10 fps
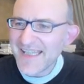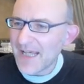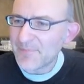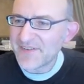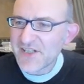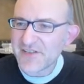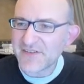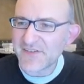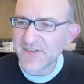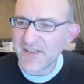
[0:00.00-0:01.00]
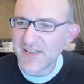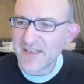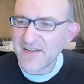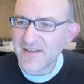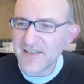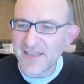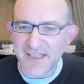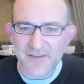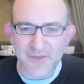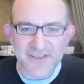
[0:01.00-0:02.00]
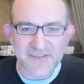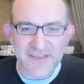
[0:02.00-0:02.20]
Positions like the ones